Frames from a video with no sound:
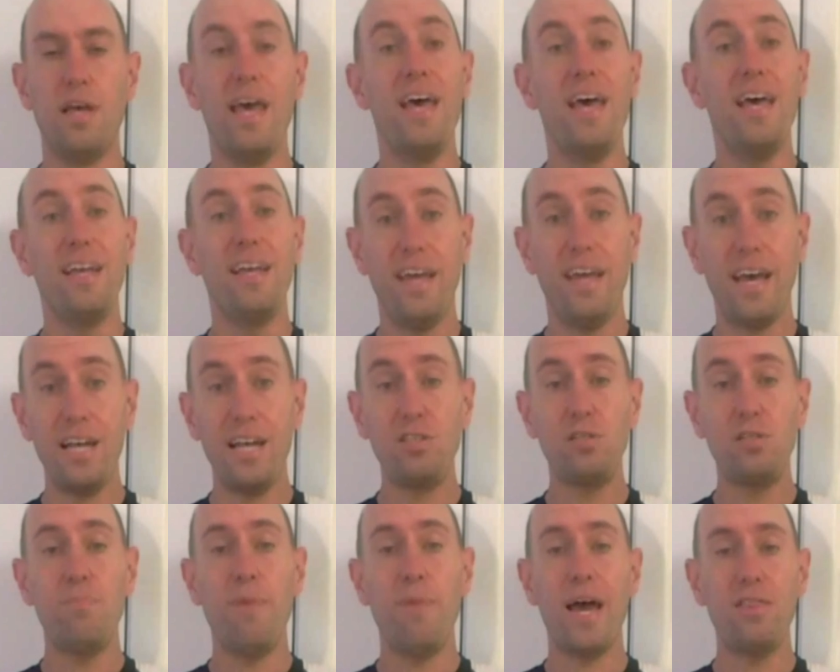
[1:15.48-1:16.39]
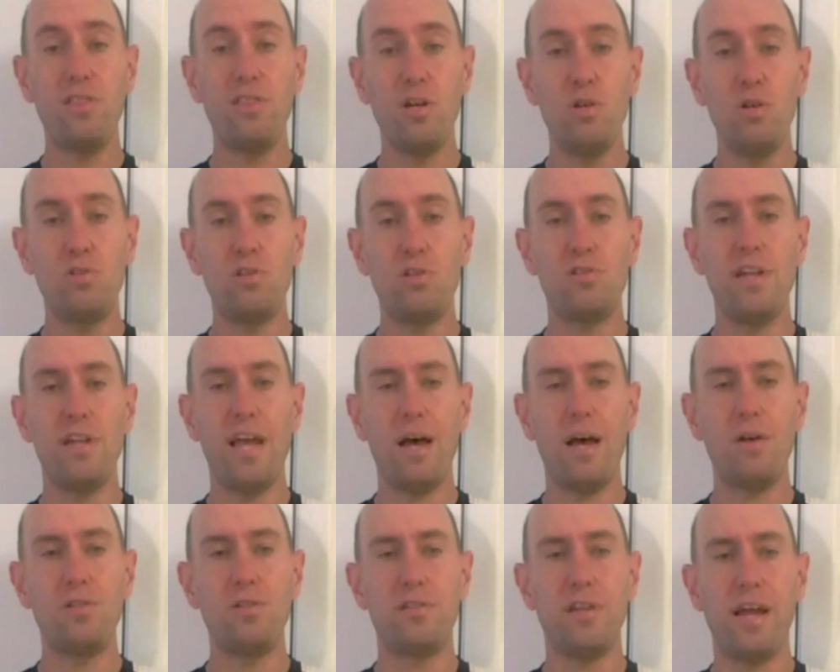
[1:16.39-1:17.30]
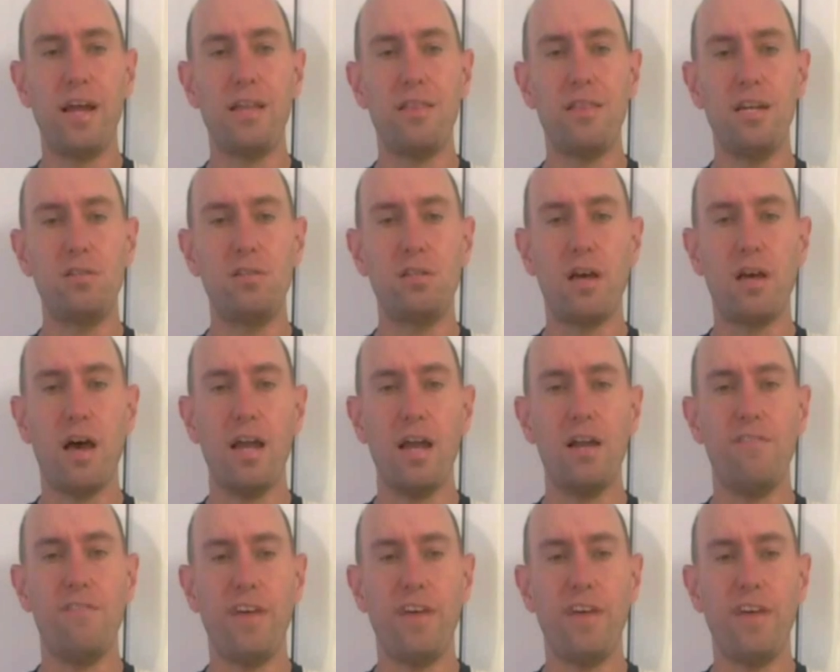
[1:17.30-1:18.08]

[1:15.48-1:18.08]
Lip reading: Yes, Matthews is now saying these kind